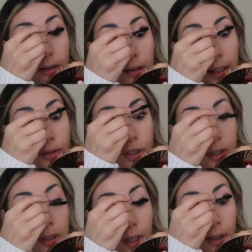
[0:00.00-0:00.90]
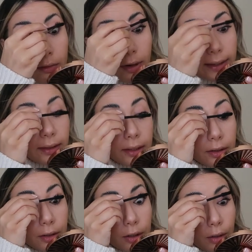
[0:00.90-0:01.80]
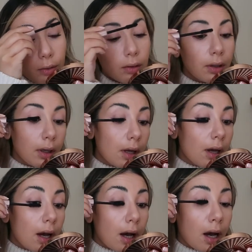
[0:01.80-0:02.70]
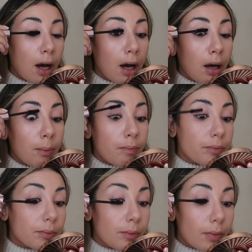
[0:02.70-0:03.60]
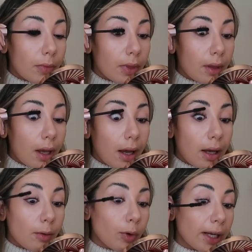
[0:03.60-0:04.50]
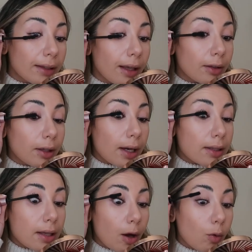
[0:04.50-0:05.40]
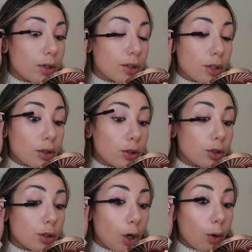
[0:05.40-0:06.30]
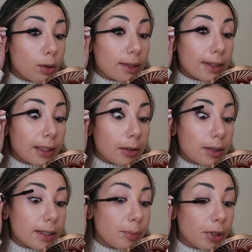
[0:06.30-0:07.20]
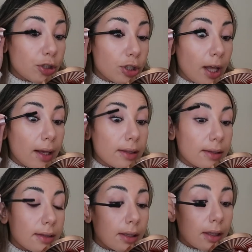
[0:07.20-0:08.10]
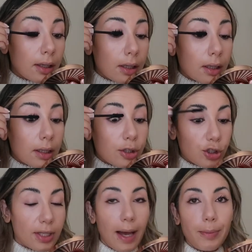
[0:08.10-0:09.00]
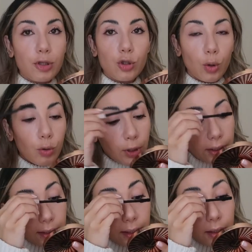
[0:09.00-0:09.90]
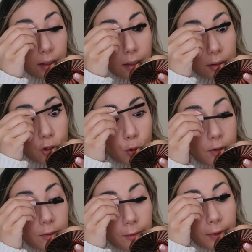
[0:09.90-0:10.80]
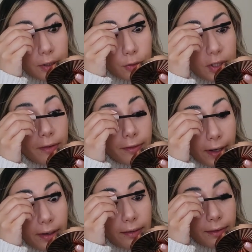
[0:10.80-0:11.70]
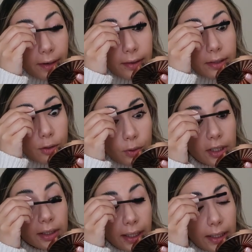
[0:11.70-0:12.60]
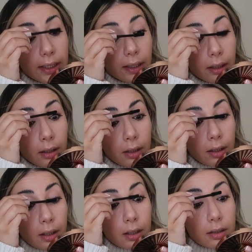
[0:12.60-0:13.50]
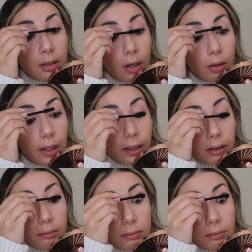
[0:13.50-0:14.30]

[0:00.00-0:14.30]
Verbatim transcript: that's just not a right thing to do. Um, when I tell you guys, I was so speechless. It just happened so quickly. She was she was a very very sweet lady. So like